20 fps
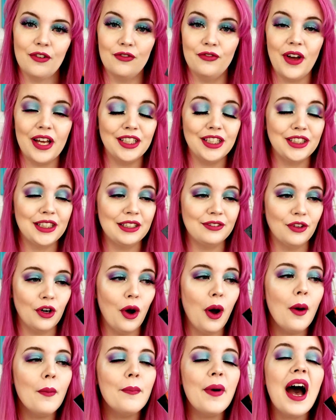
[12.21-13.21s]

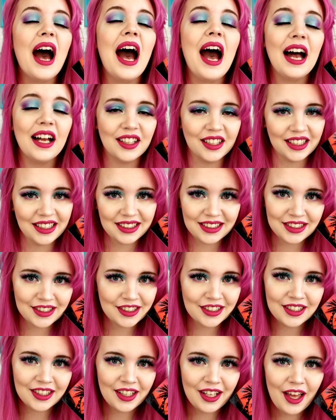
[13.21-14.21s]
Festival palettes.